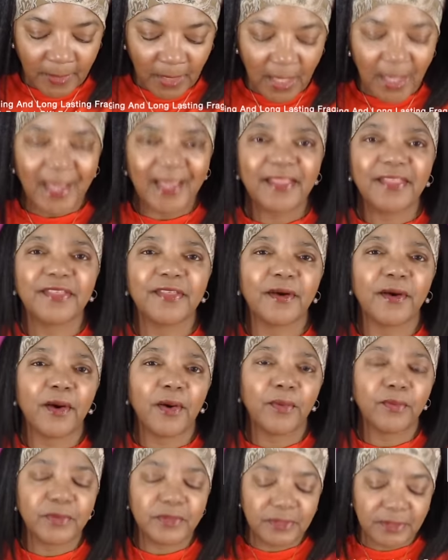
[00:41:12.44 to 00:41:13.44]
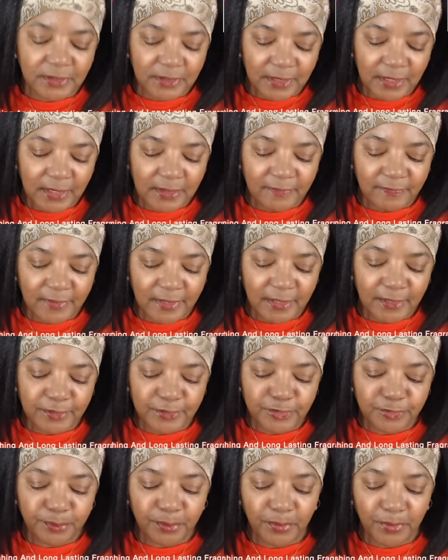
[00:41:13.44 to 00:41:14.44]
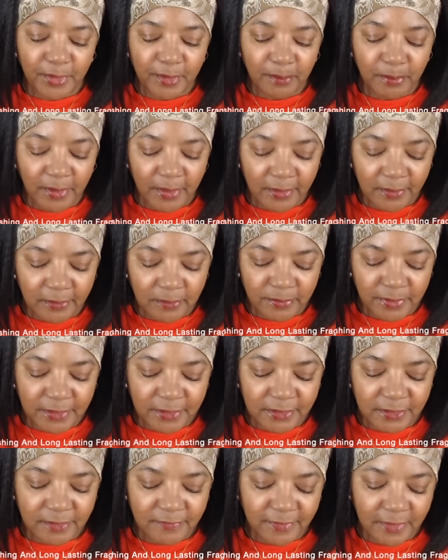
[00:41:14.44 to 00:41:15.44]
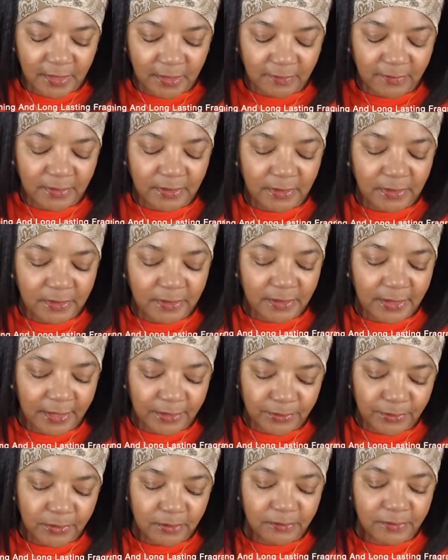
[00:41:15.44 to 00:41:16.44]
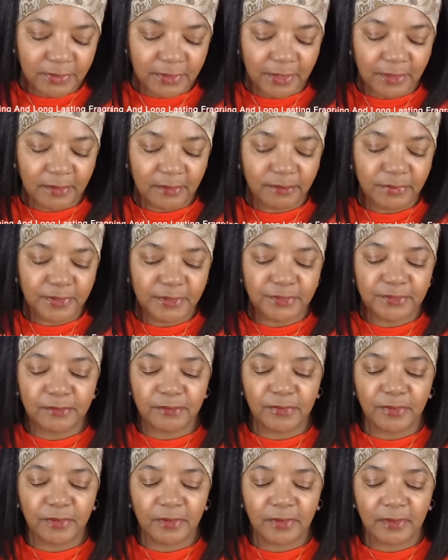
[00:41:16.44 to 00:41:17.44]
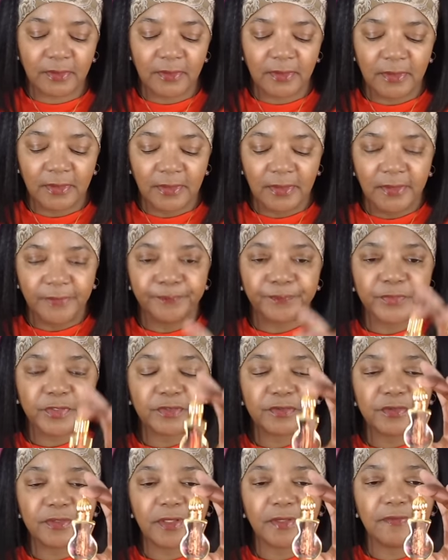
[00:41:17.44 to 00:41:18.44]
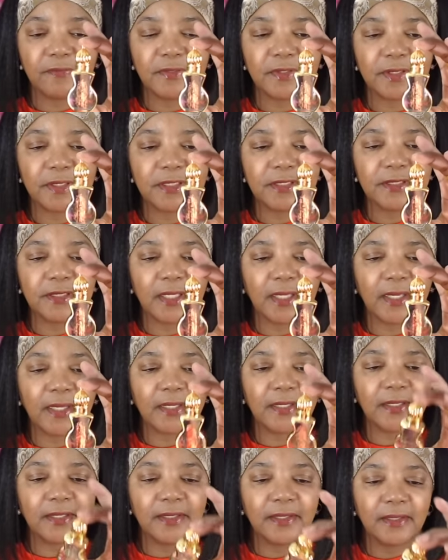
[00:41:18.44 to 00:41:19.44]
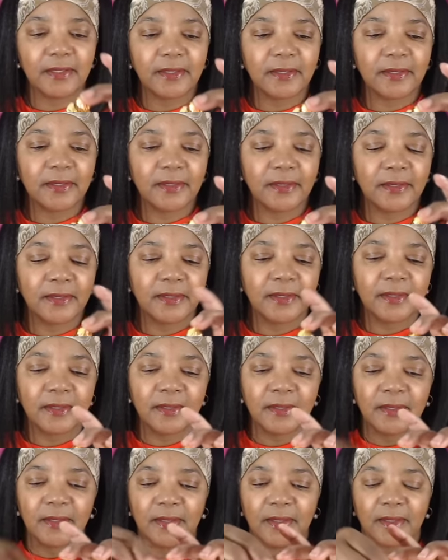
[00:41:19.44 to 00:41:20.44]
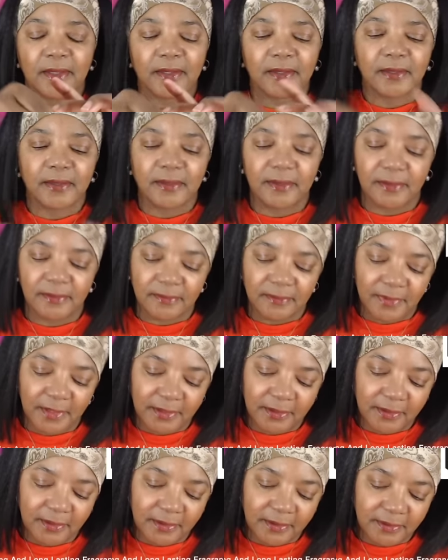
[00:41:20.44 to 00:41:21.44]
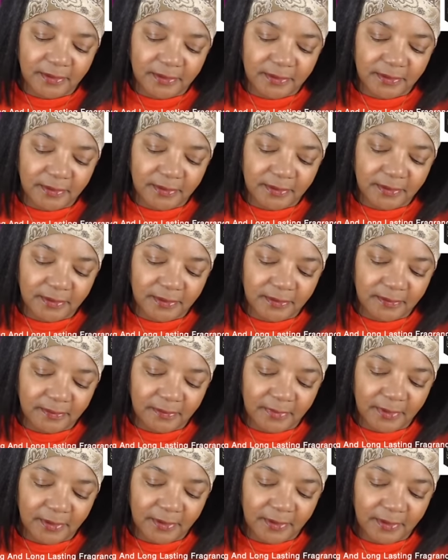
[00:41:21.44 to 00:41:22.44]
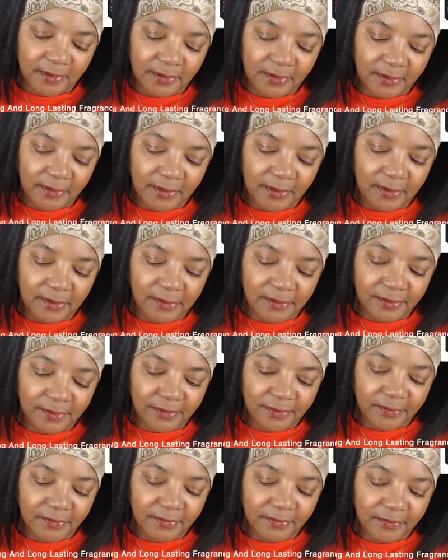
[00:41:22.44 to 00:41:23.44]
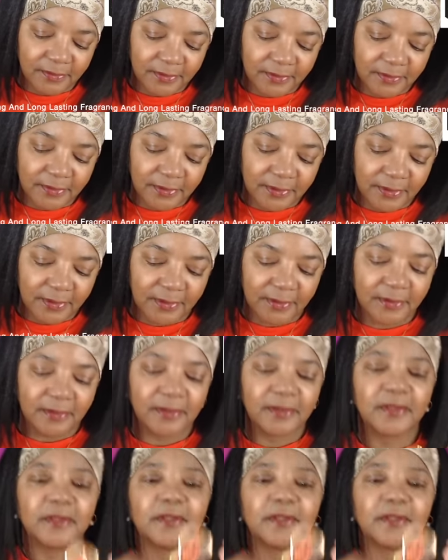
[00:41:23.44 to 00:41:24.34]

I thought was kind of like a spray bottle because of how it looked. I knew it was going to be small. It's definitely tiny. Um, I thought I saw some glitter for a second.